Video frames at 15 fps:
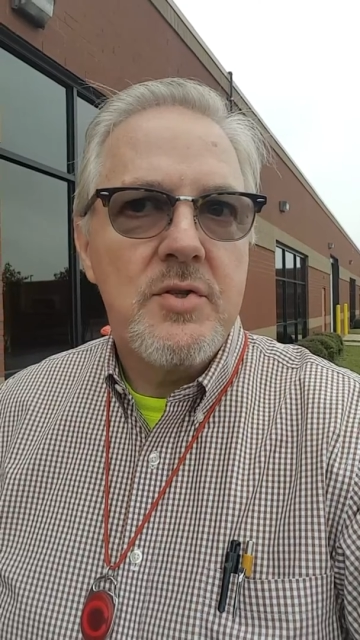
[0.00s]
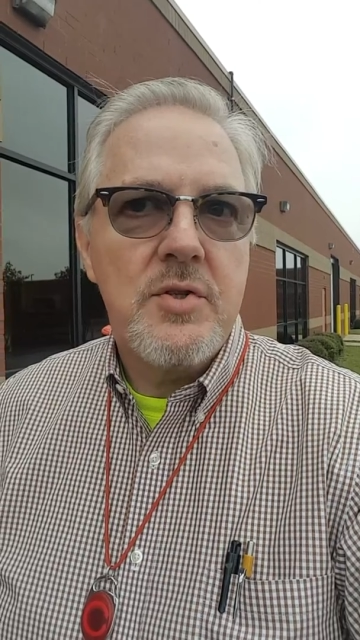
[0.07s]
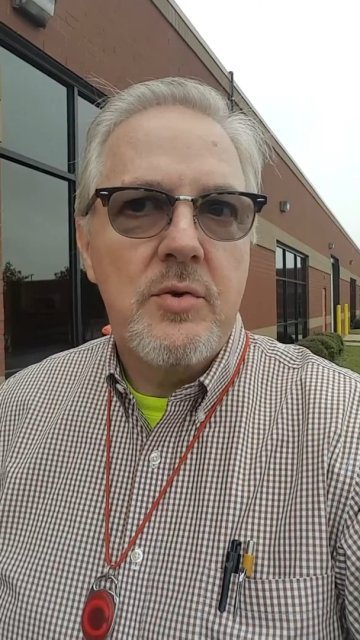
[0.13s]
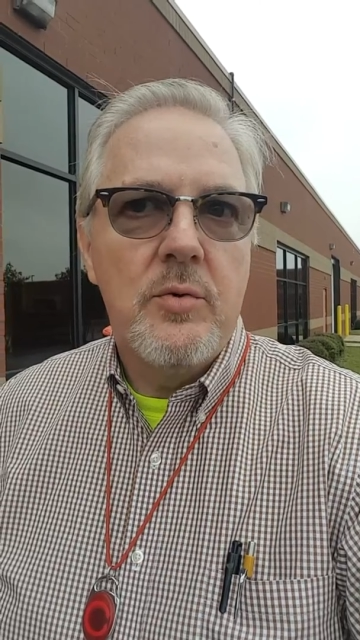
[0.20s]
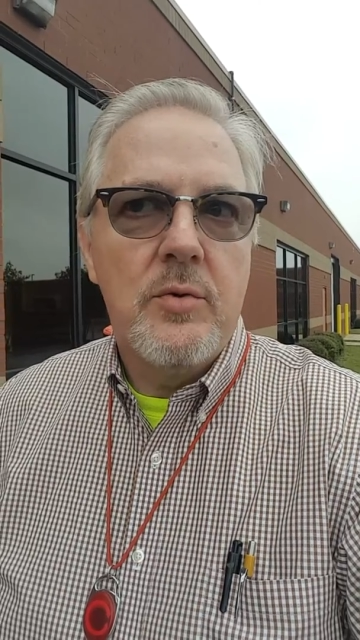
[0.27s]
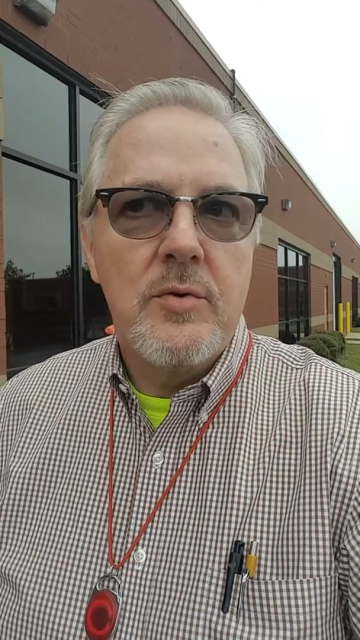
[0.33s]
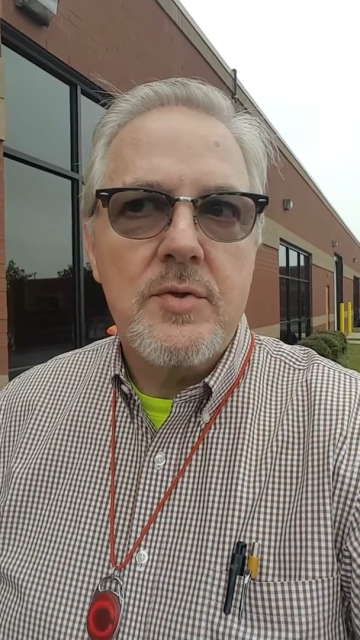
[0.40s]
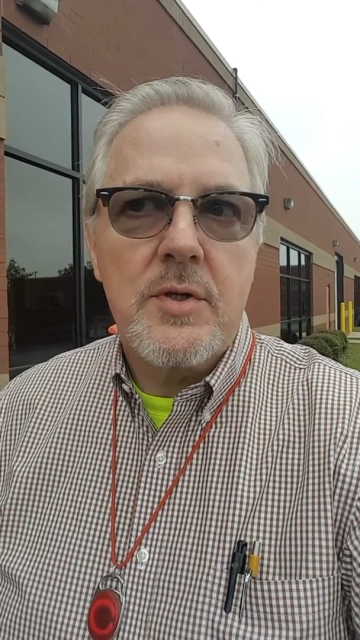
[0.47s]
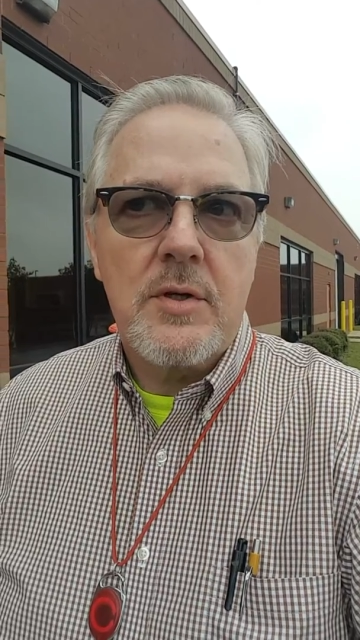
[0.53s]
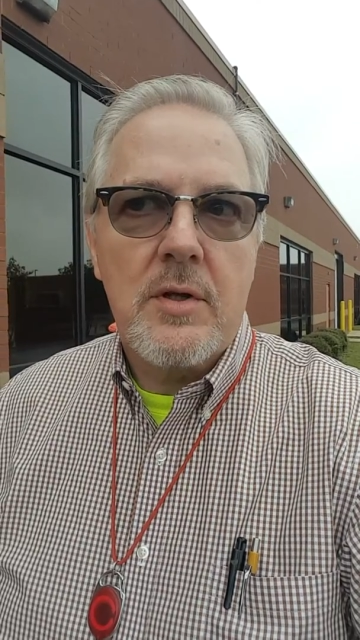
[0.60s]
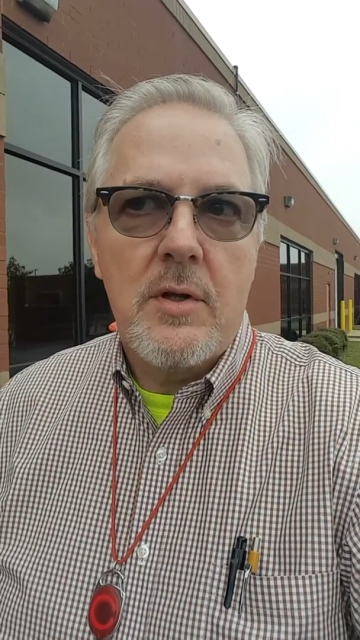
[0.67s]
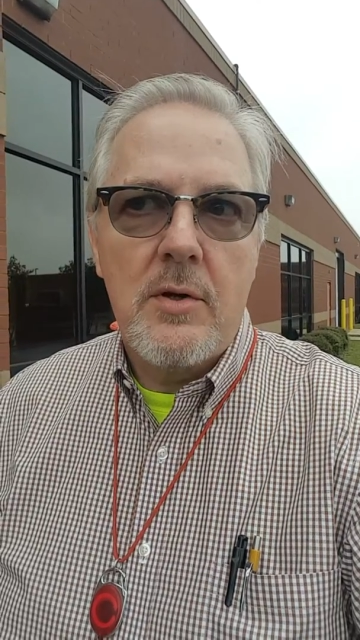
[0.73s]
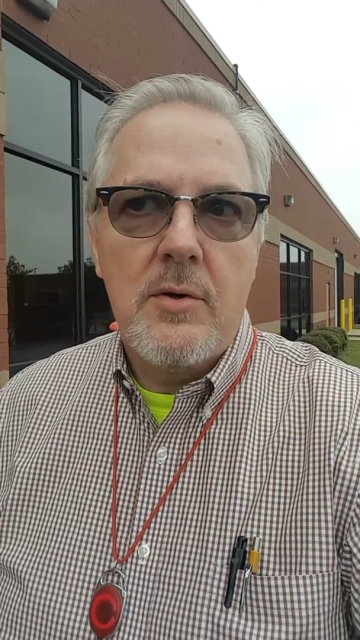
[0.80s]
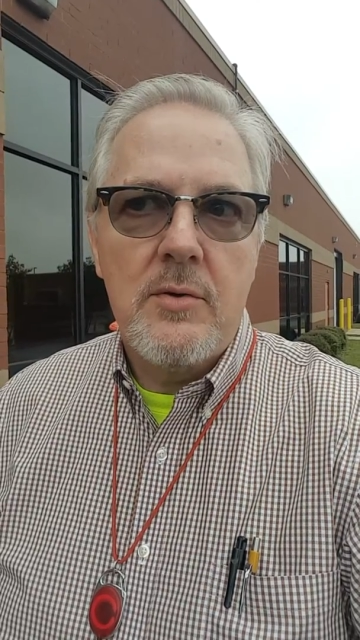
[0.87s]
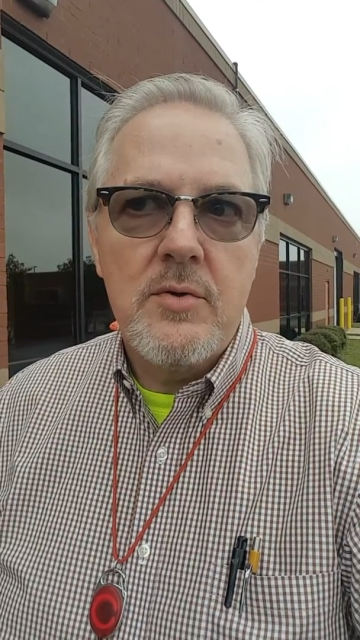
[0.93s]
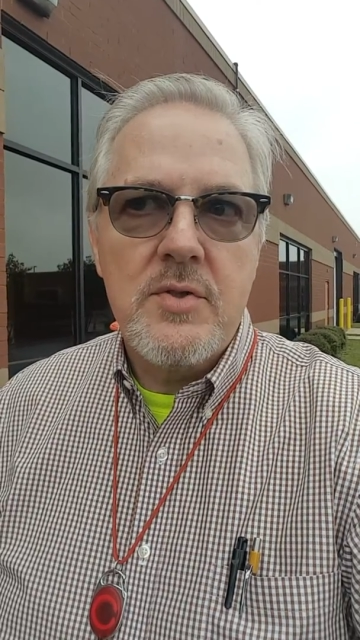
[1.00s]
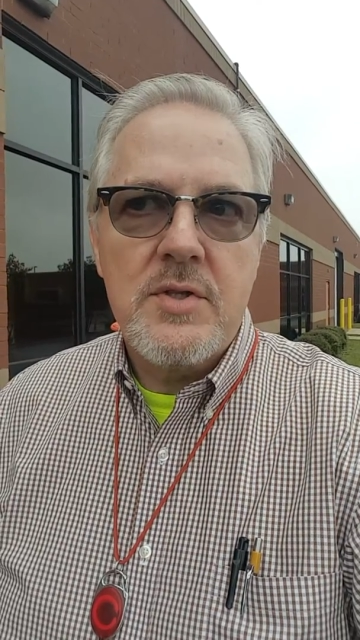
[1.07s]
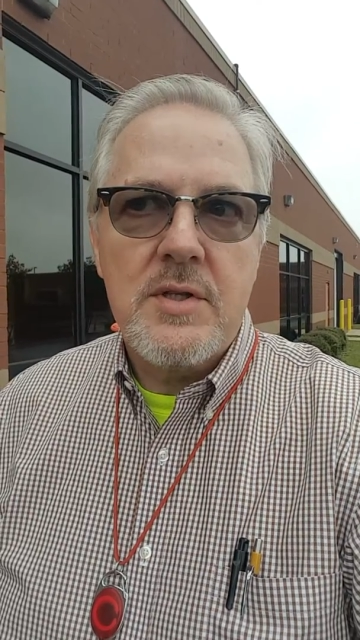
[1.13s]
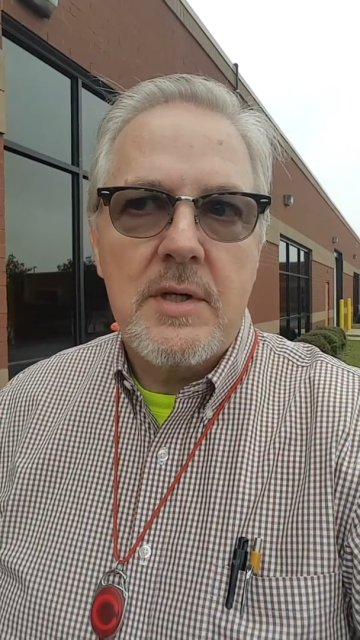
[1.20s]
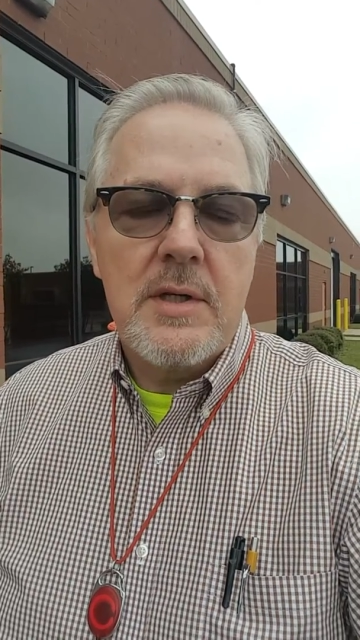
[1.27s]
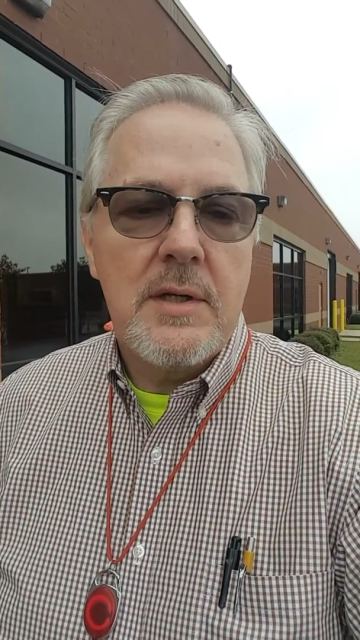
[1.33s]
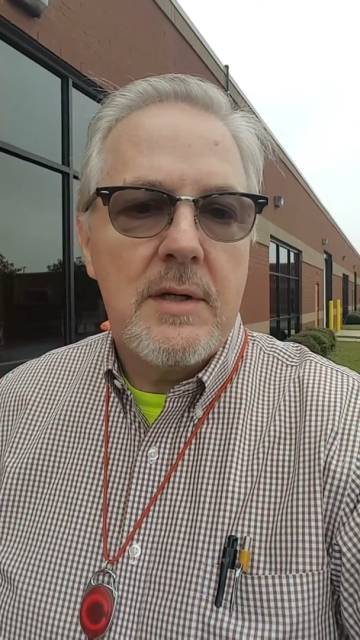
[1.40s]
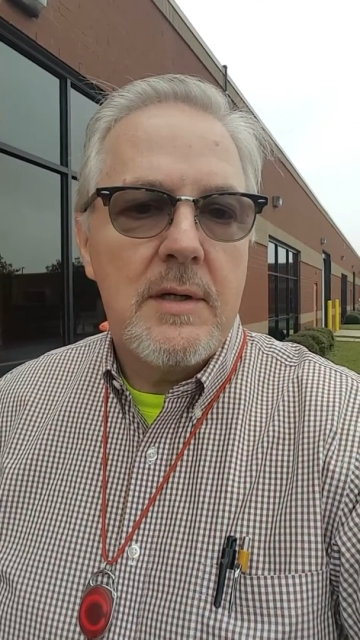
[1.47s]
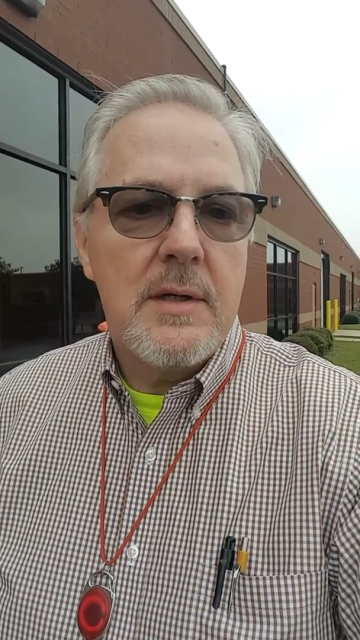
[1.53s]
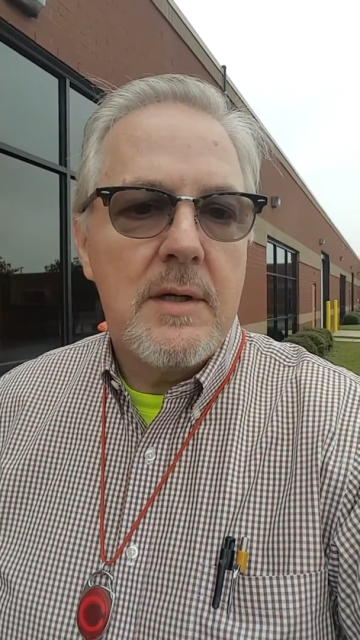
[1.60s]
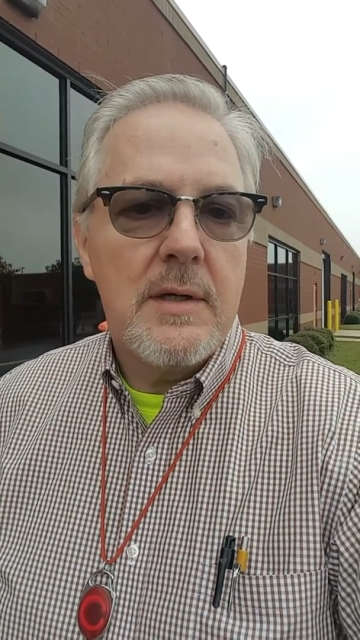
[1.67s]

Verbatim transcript: schools are closed and